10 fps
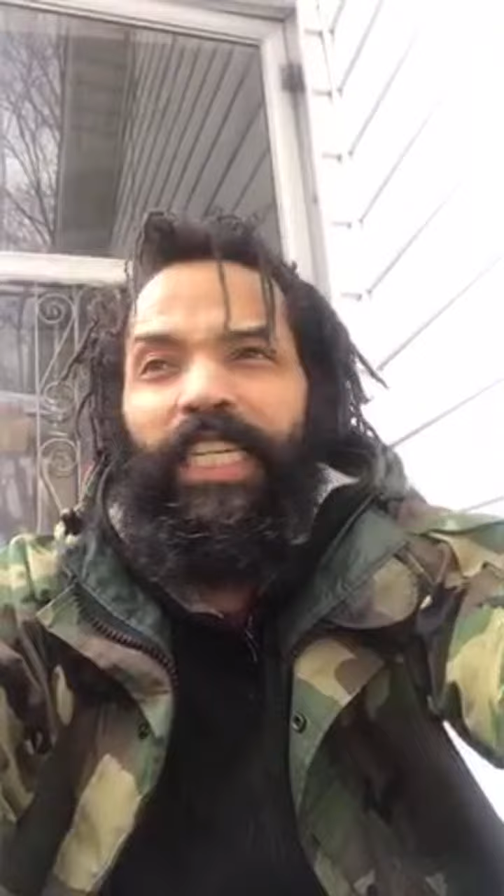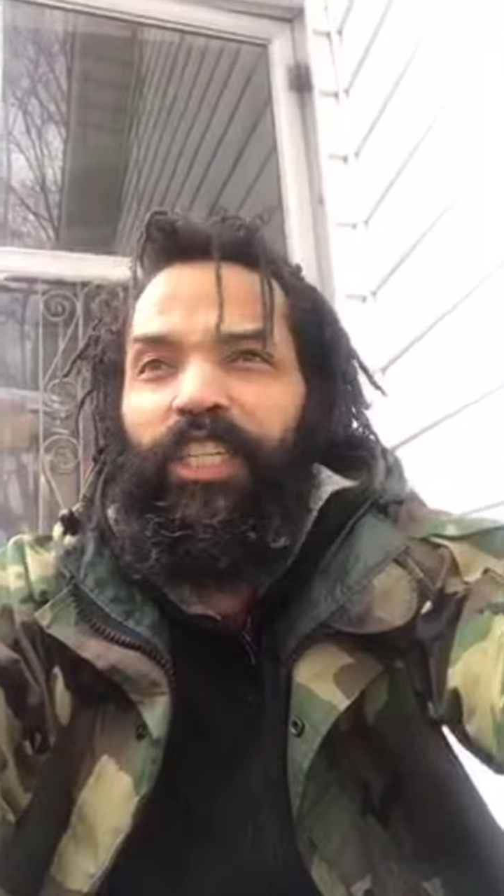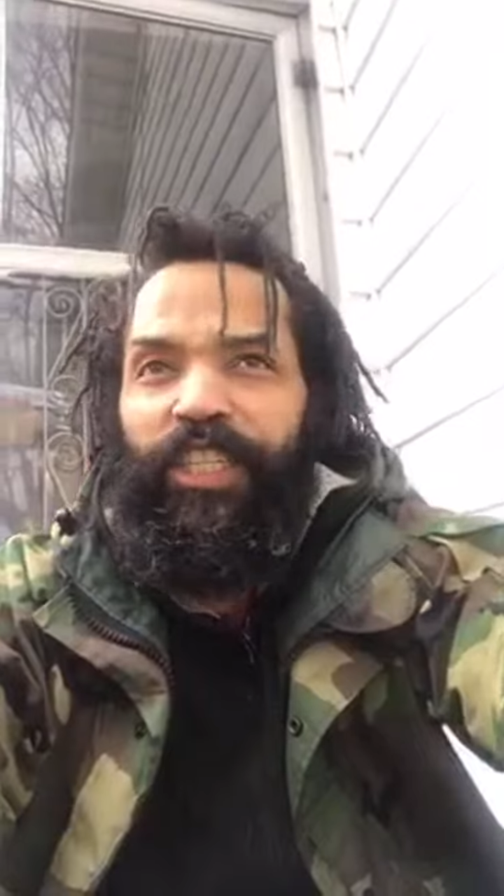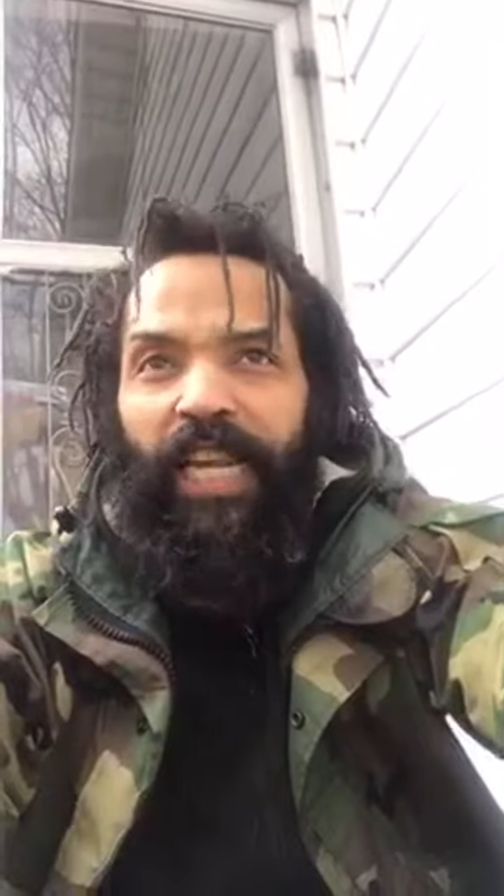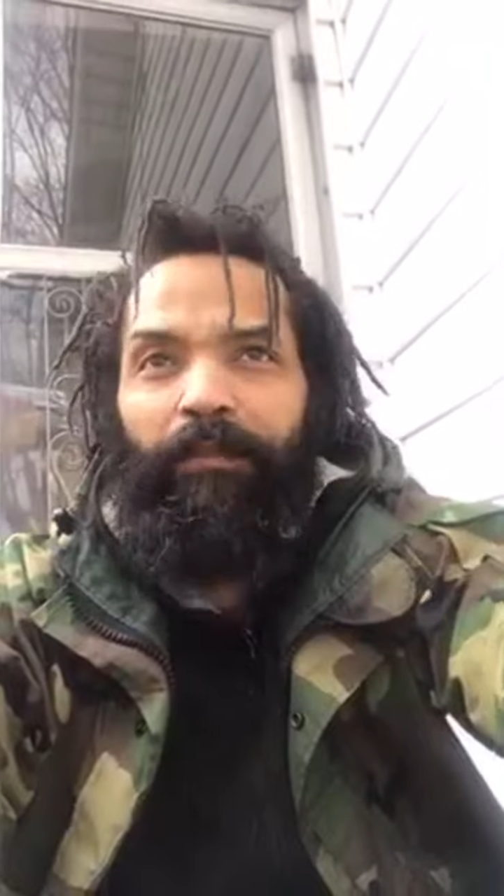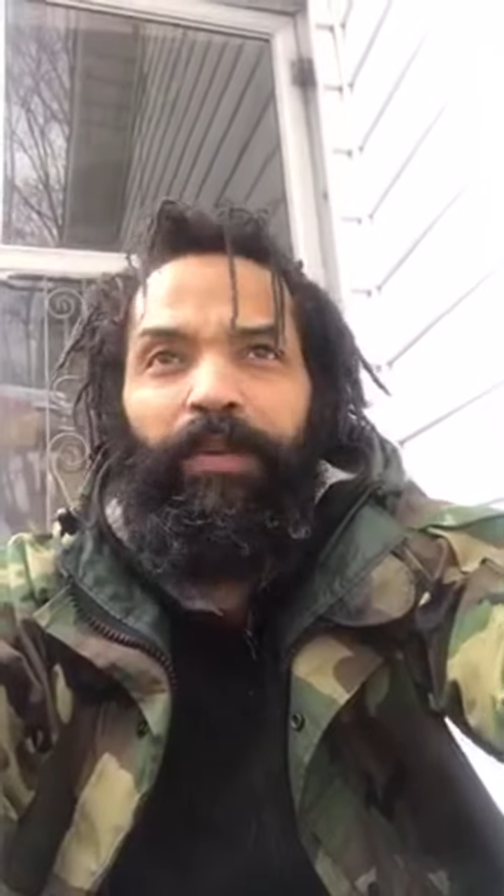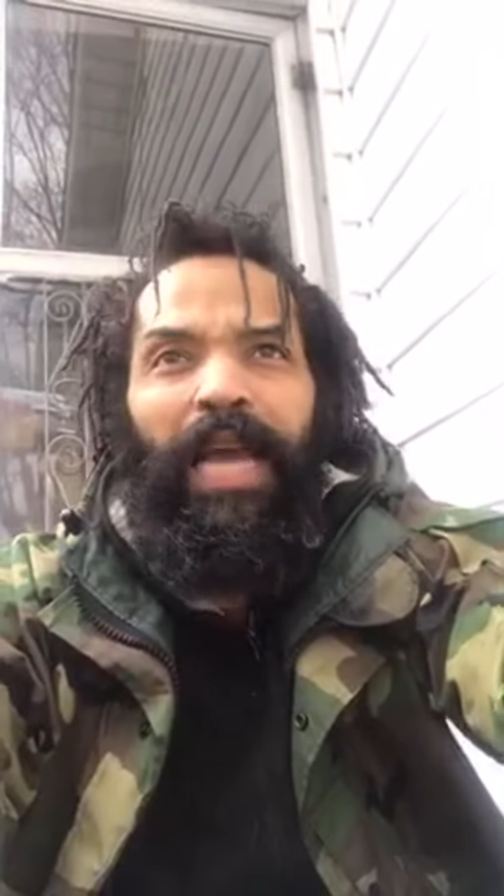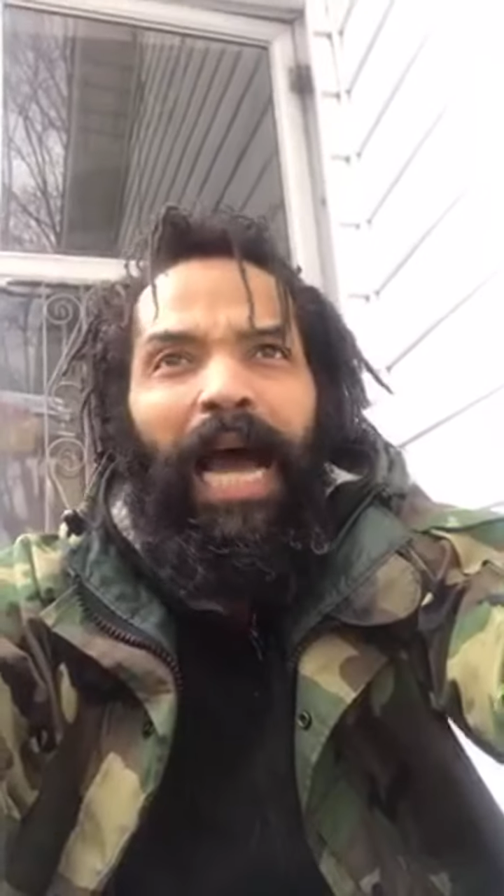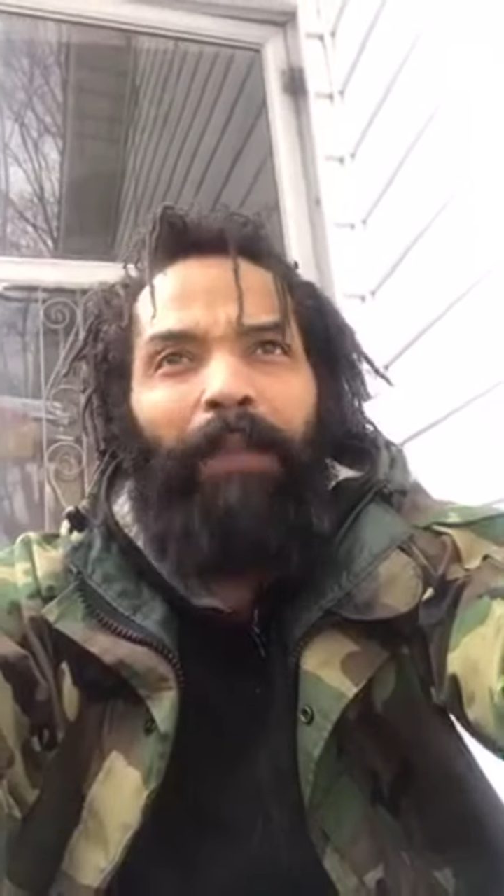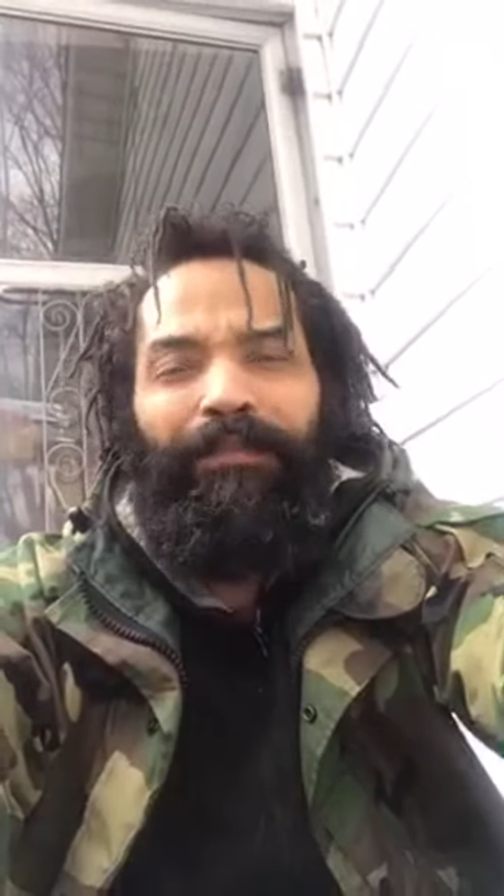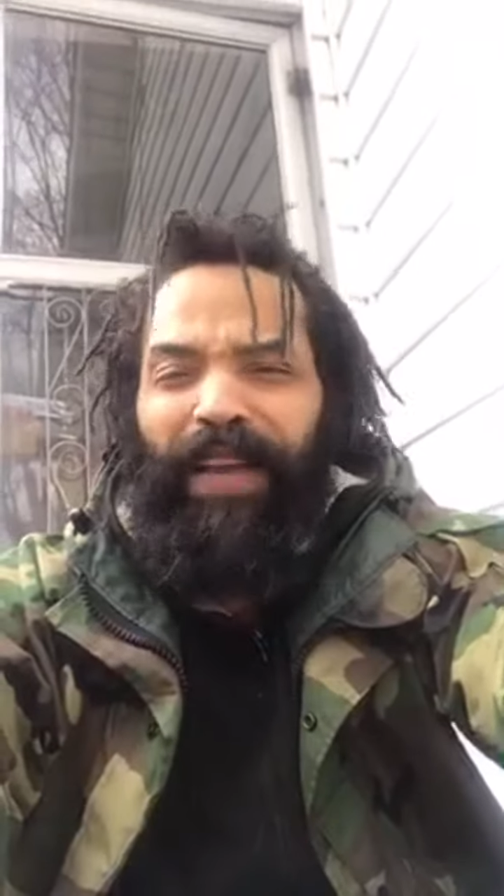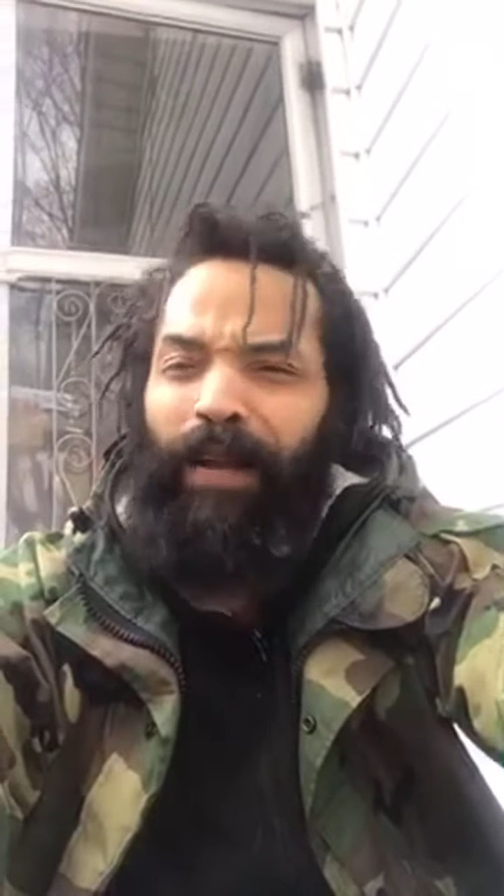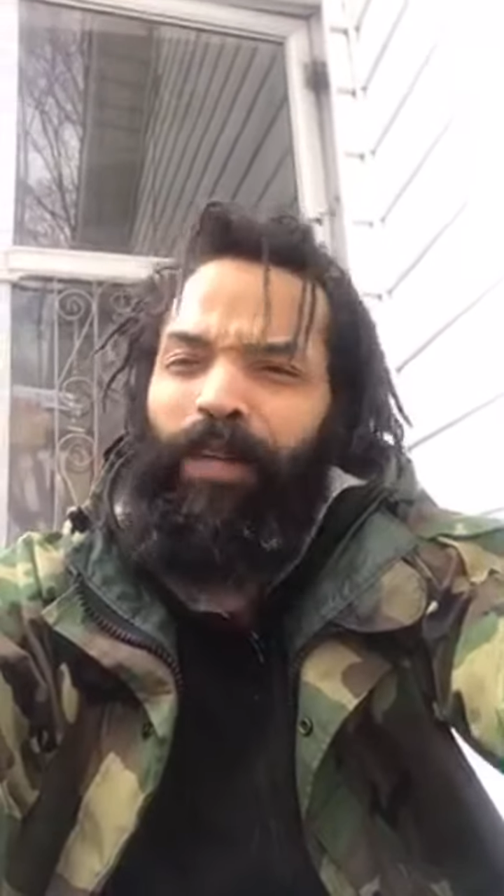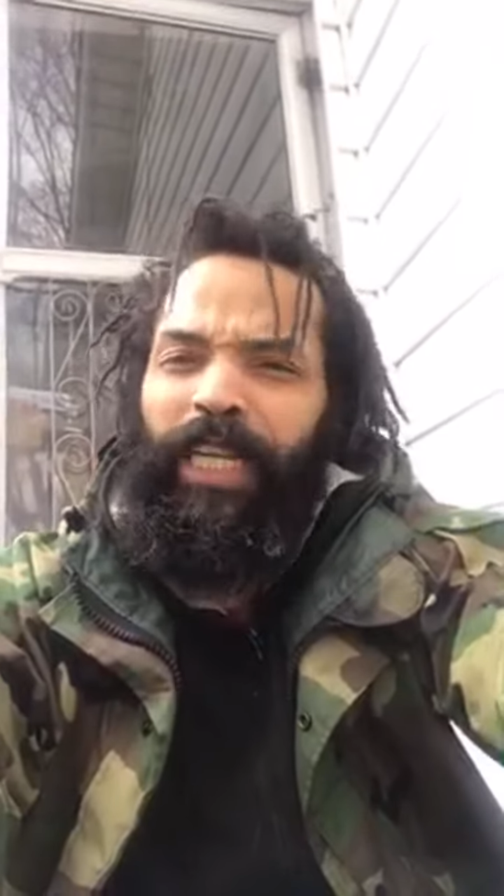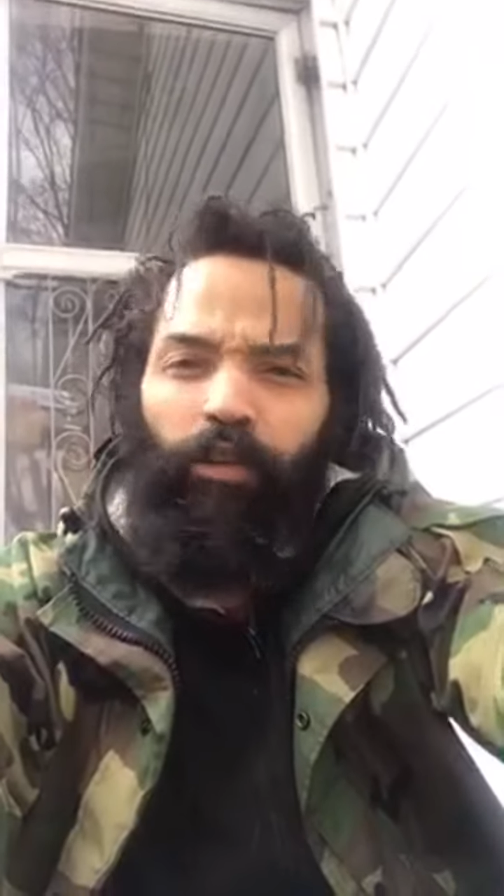shape, I'm
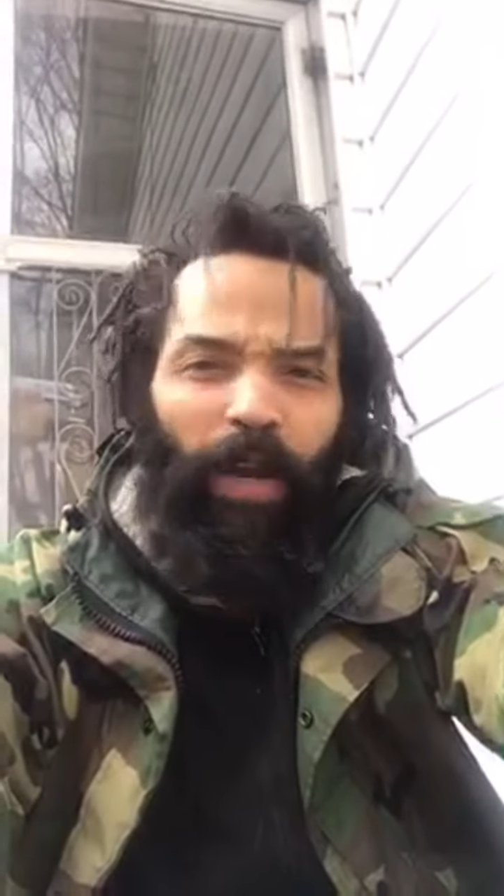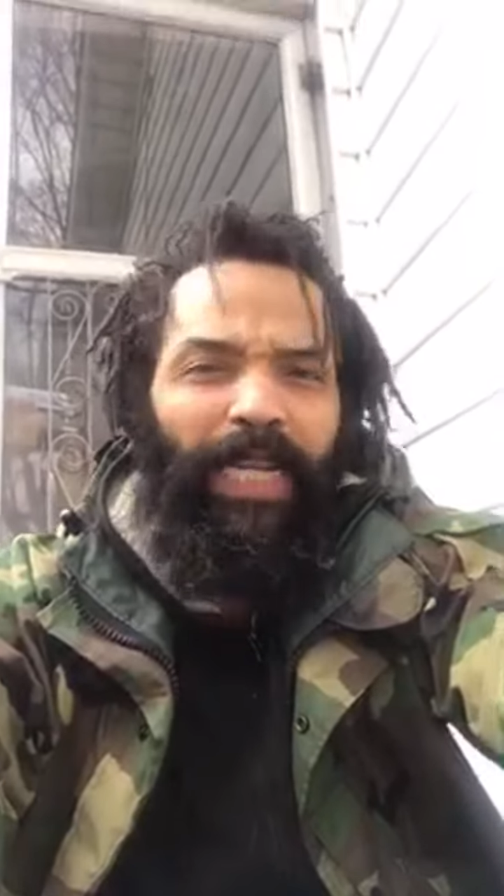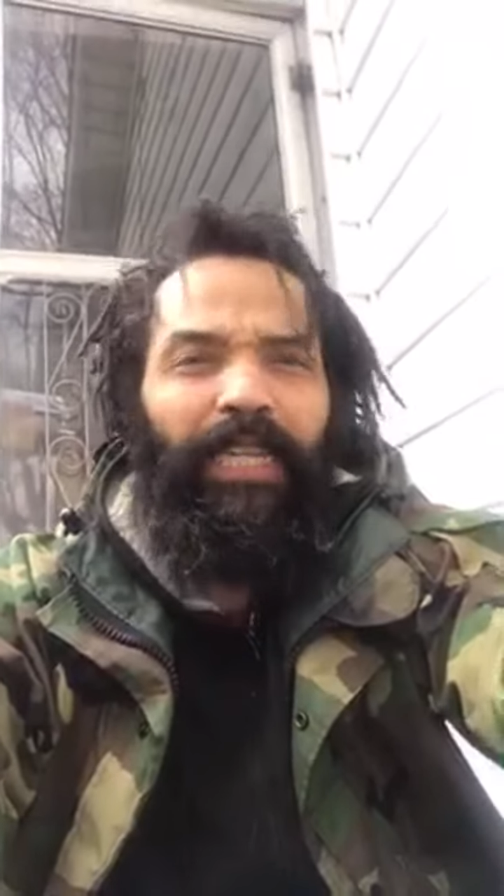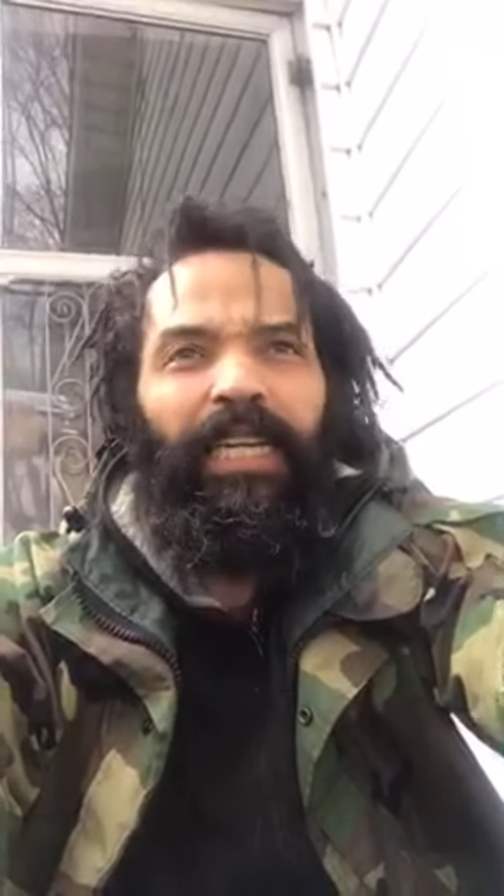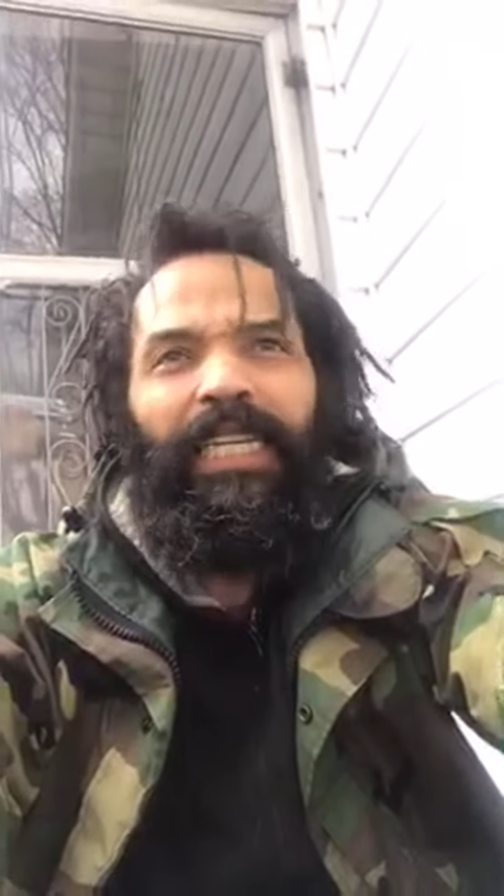very great,